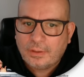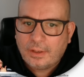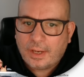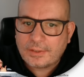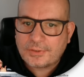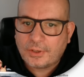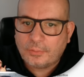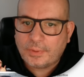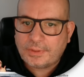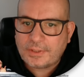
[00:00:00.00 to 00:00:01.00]
As so,
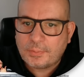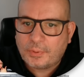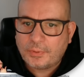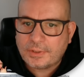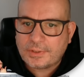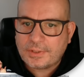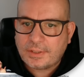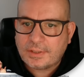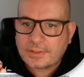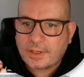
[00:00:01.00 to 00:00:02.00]
we're disappointed to see
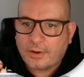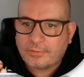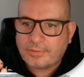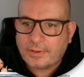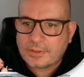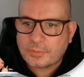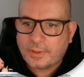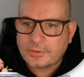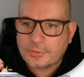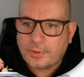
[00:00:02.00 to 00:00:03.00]
this car have found its way
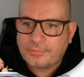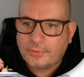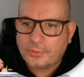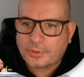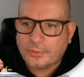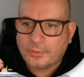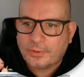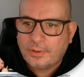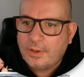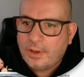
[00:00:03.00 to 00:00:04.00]
onto our forecourt
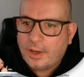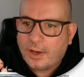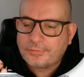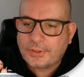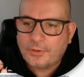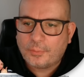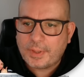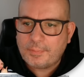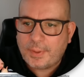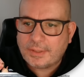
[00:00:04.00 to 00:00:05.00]
after not
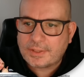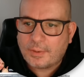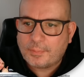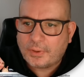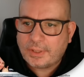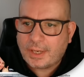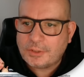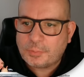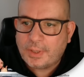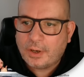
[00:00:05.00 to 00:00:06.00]
being picked up by the
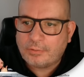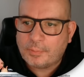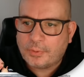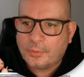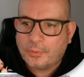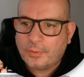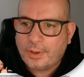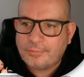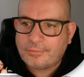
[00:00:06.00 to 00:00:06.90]
HPI report and